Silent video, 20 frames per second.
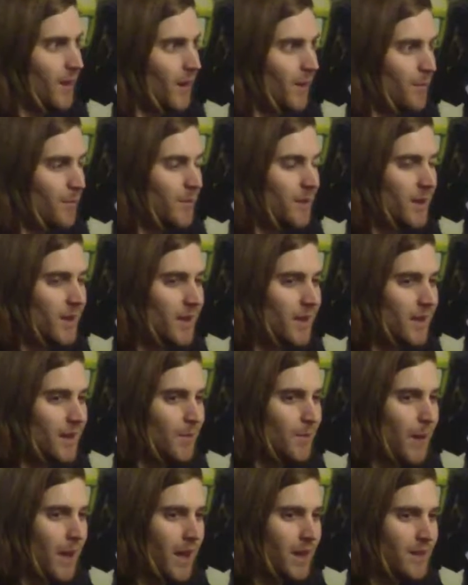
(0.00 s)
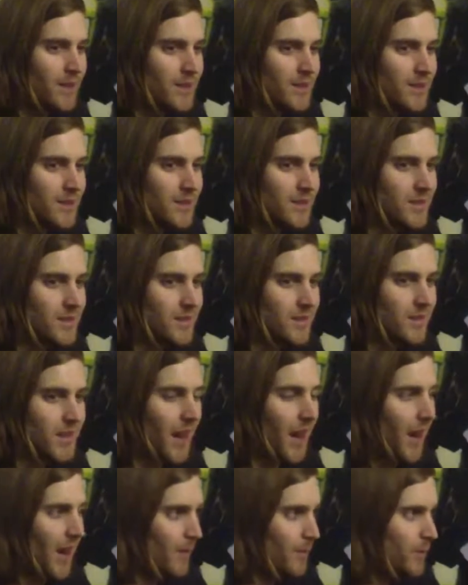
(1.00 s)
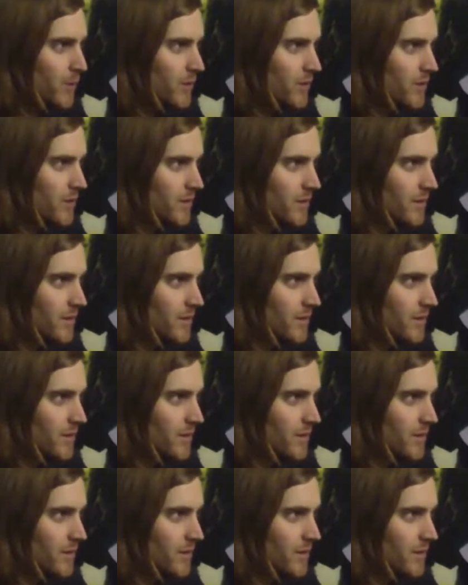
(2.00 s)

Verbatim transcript: Yep, he makes games